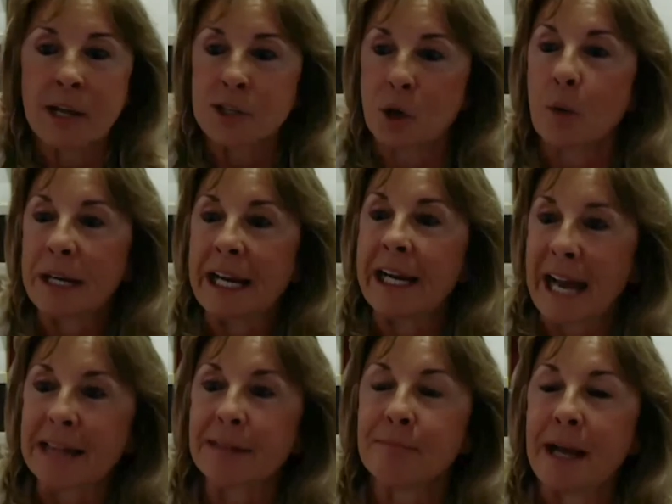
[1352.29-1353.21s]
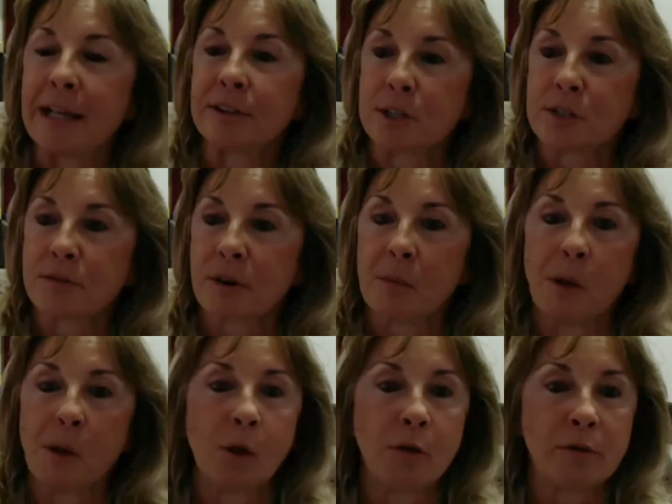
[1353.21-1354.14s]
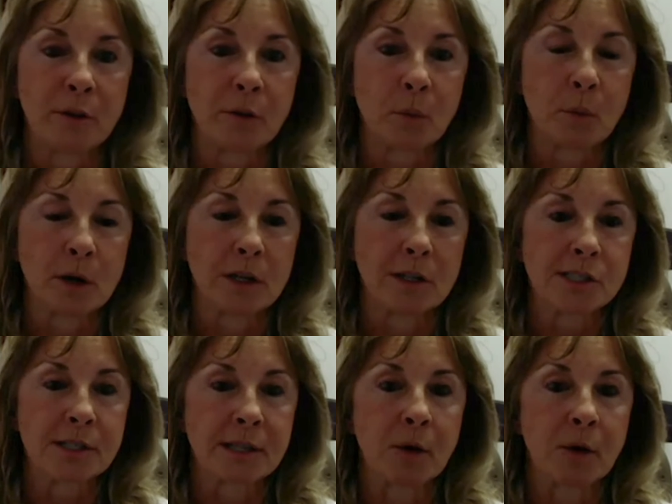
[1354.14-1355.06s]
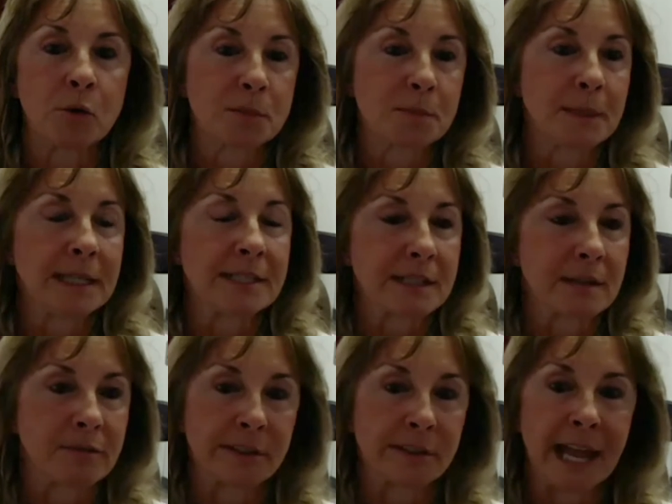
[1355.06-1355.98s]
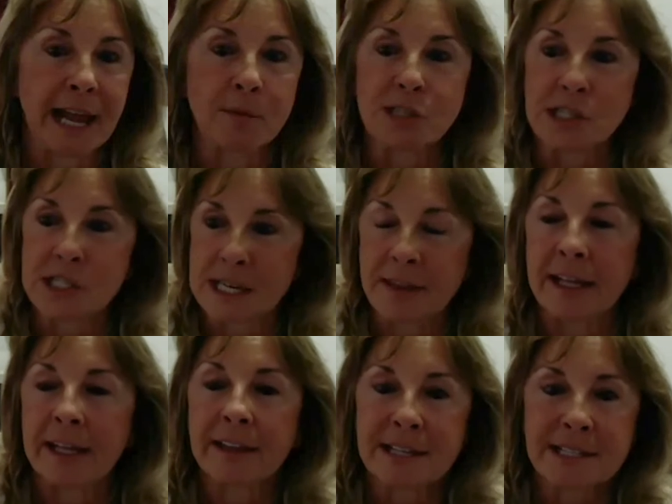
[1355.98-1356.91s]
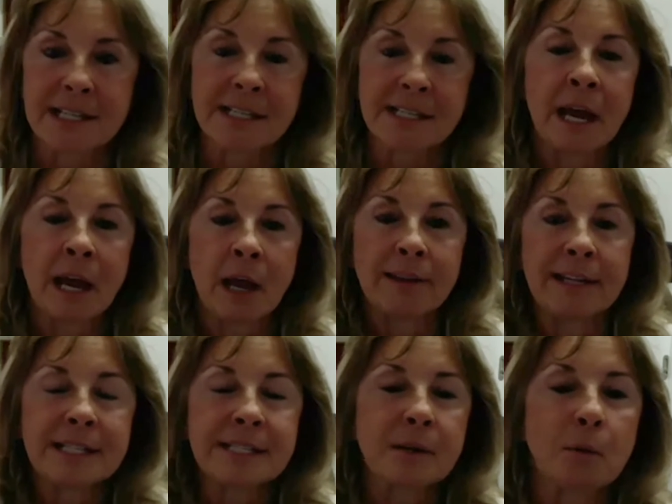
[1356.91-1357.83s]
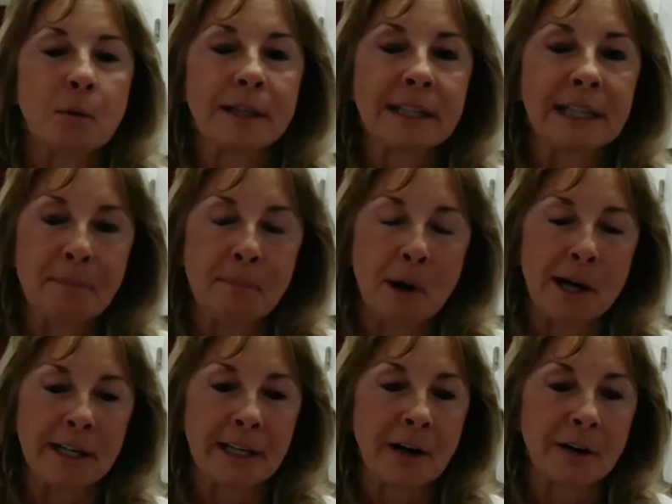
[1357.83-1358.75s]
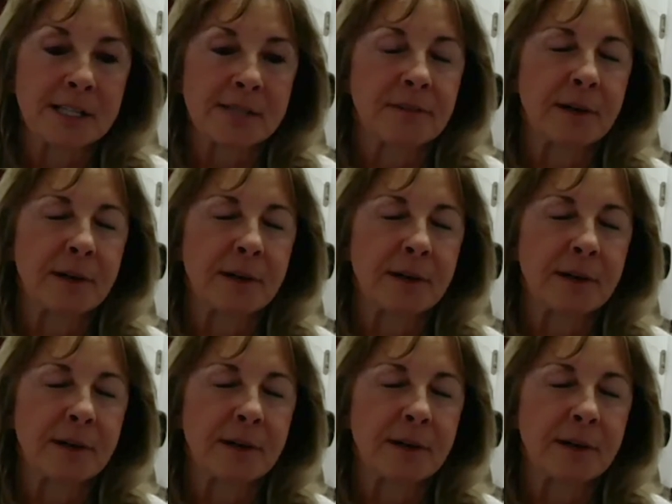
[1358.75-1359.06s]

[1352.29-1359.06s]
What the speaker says: So we can get mentors from all over the world who speaks different languages. I think this what he pointed out is very